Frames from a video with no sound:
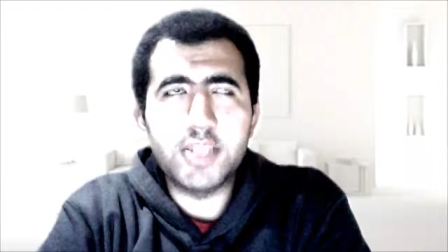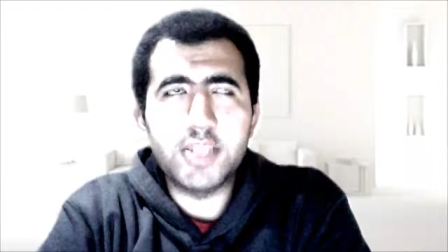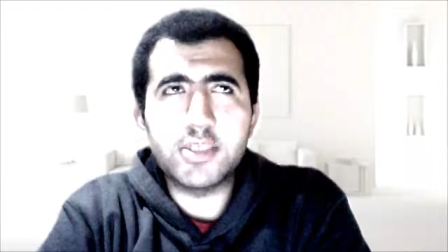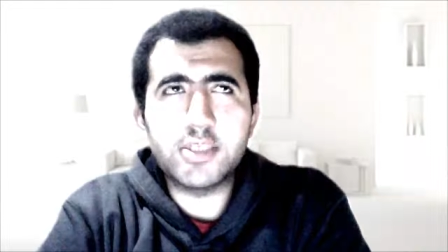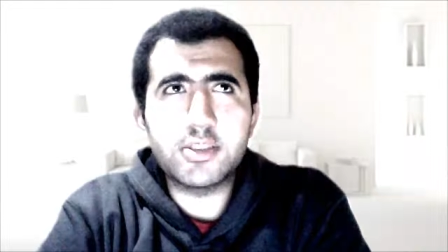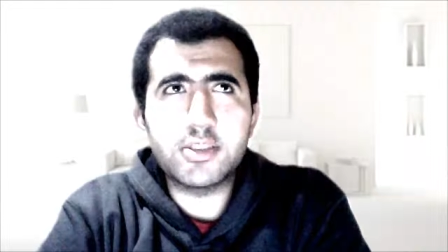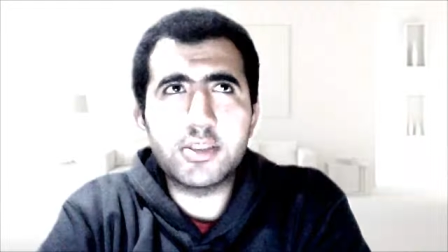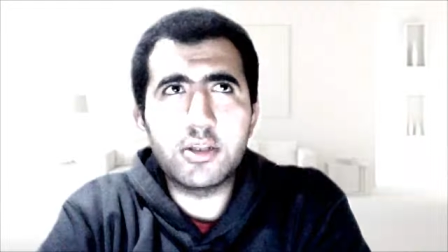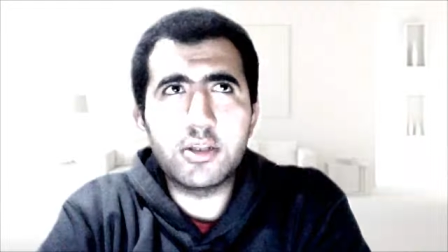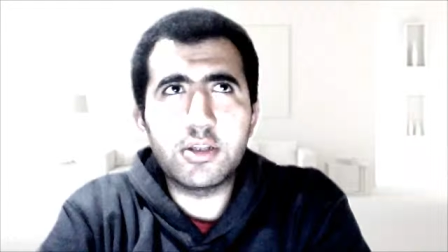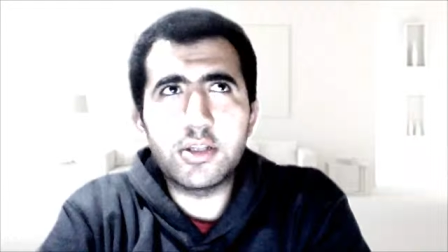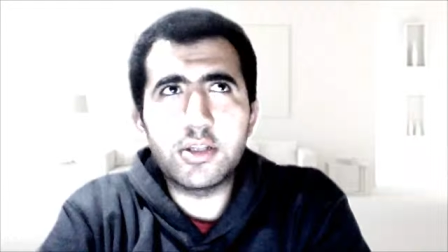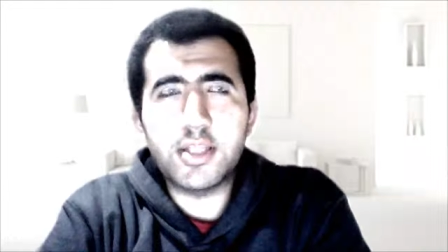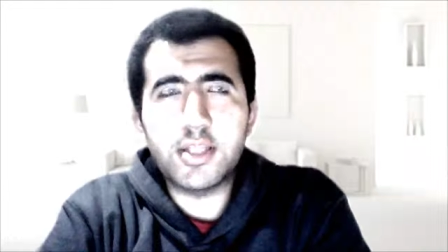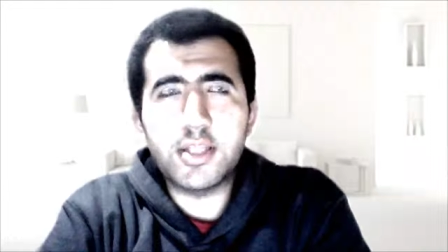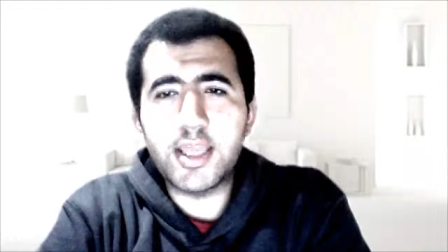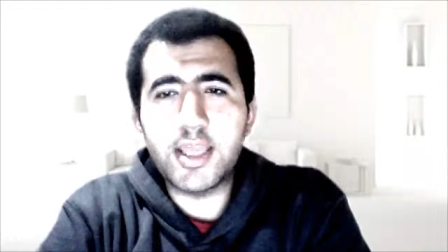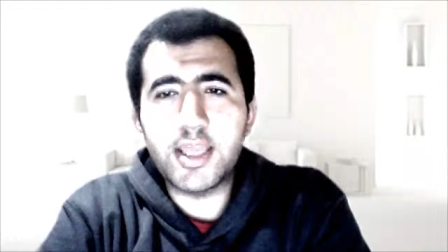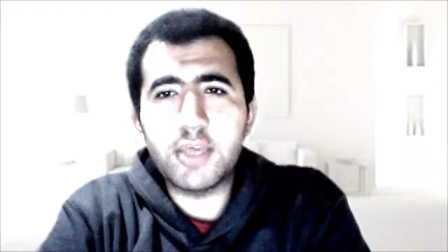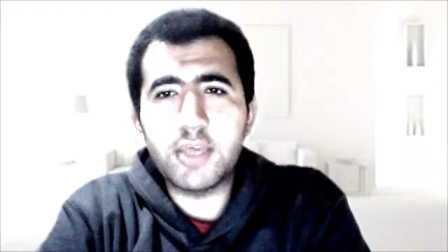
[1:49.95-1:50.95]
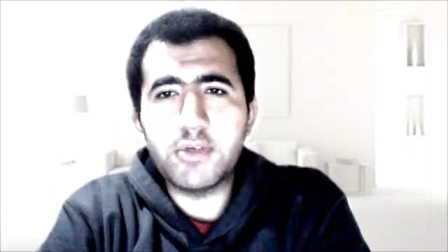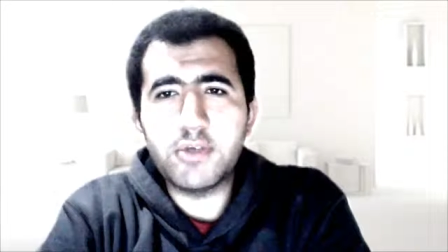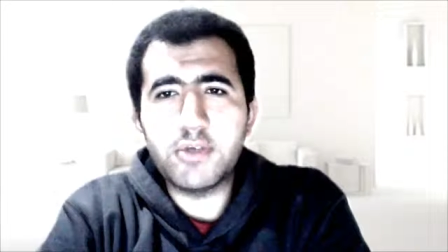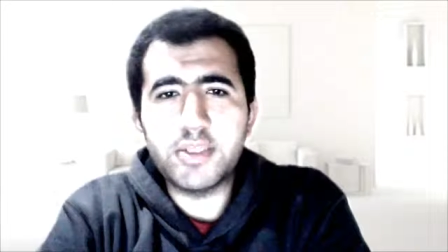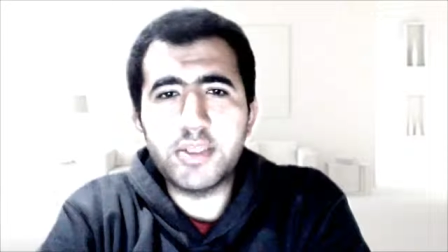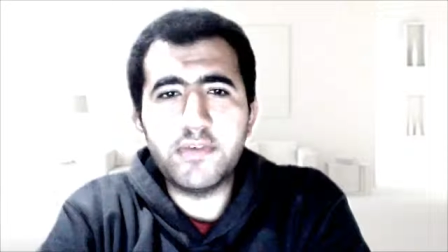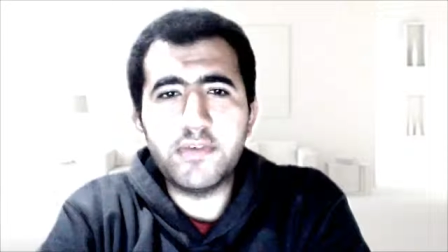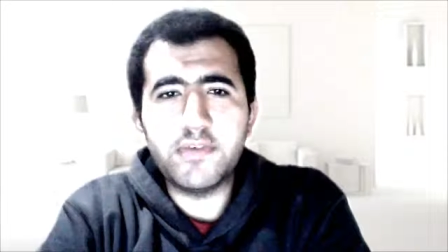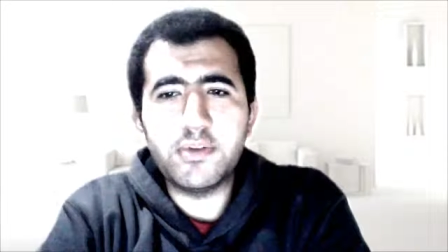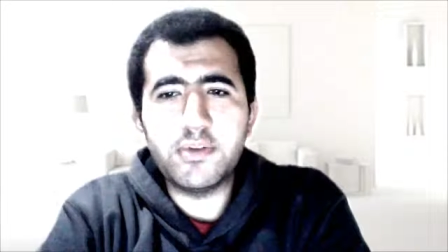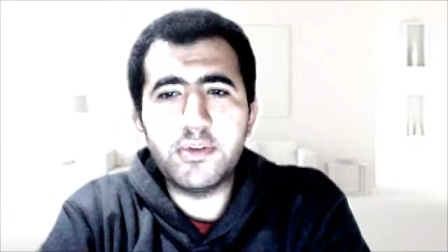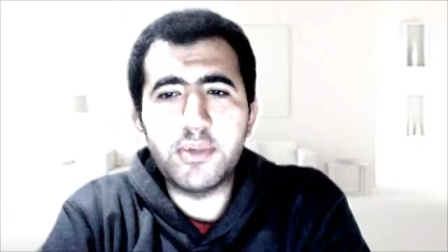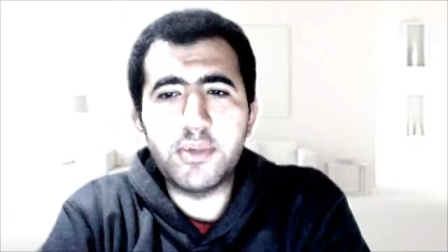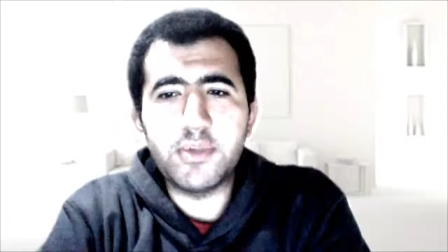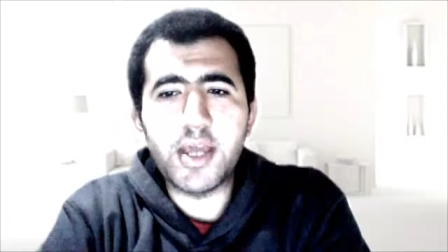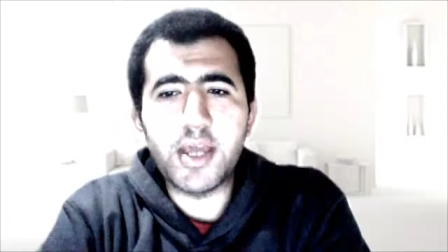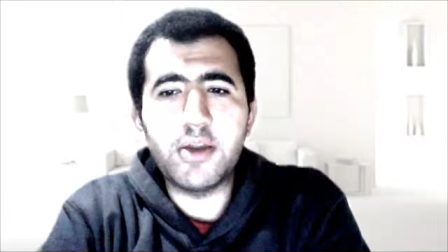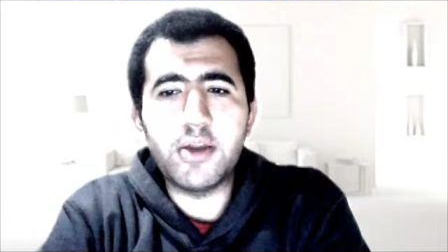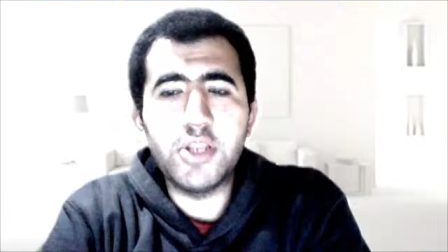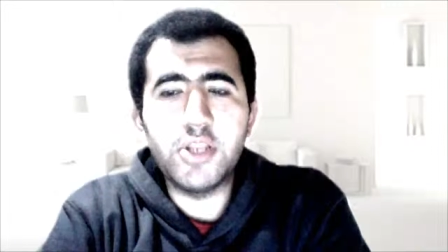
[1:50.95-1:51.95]
learned the language even without
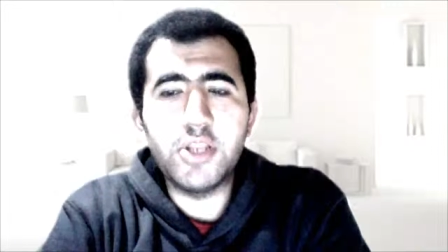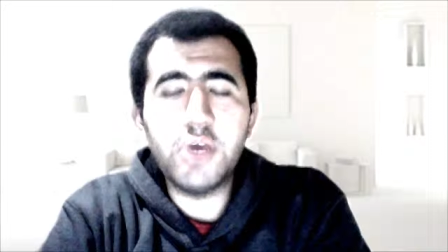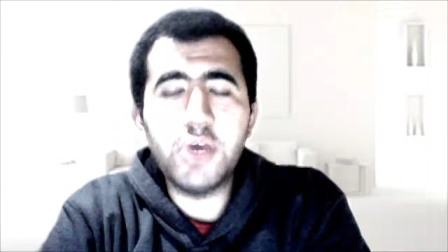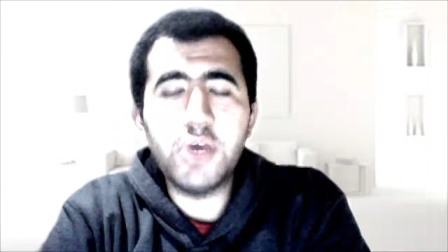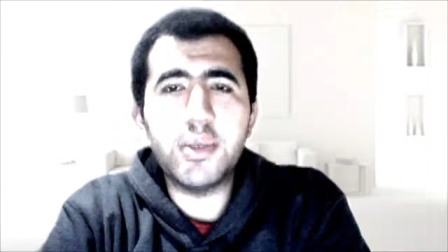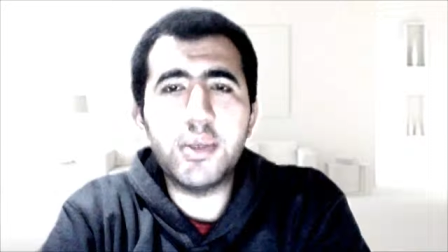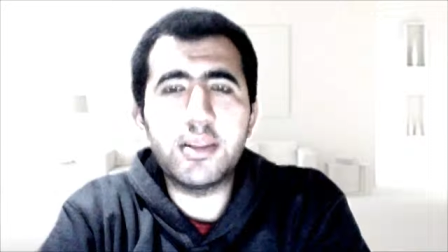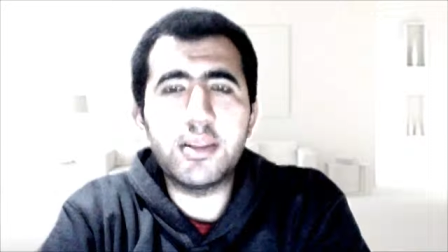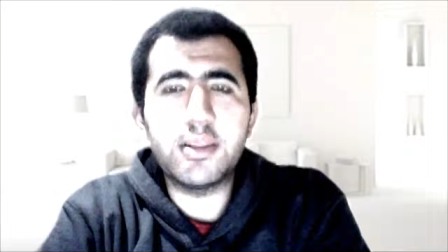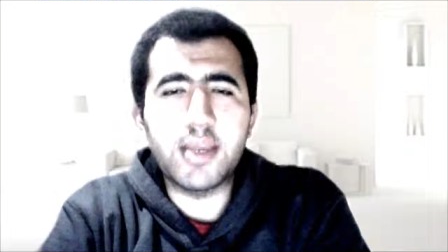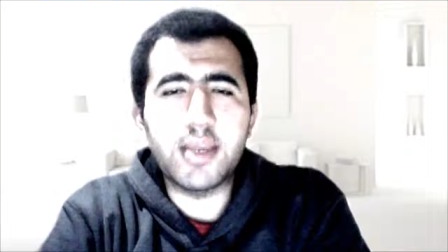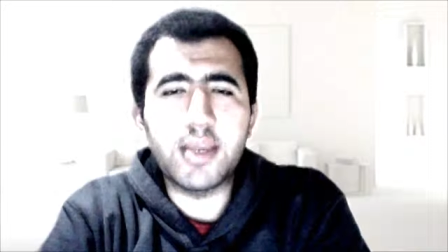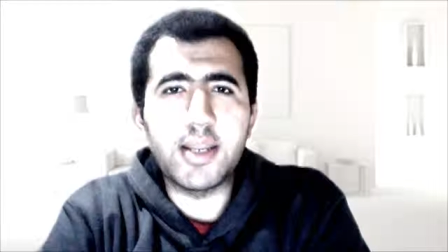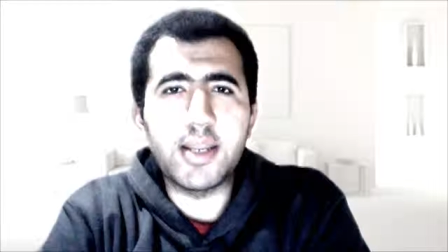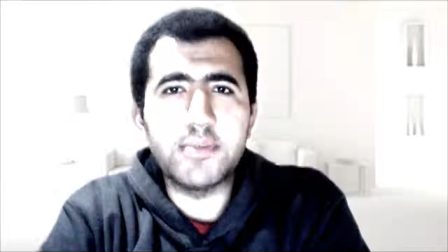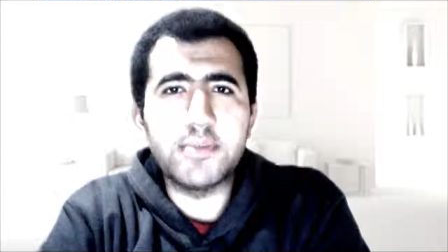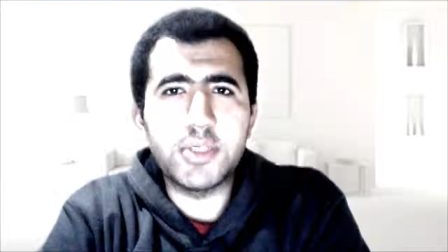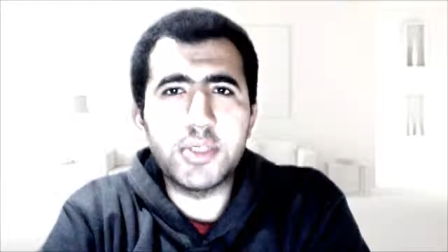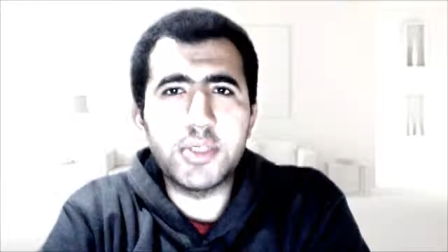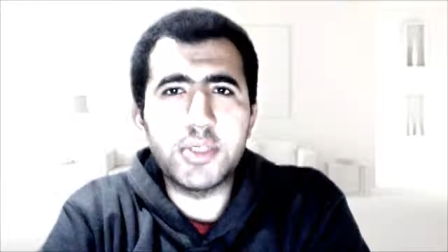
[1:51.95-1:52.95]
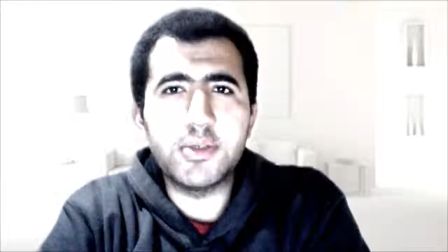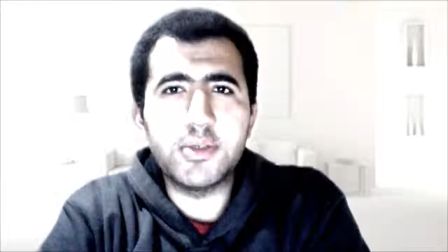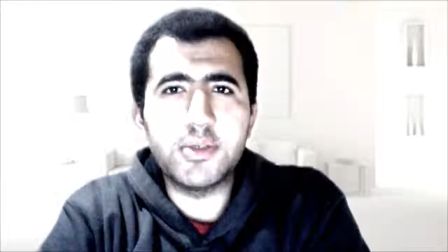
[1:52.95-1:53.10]
knowing that I'm doing so.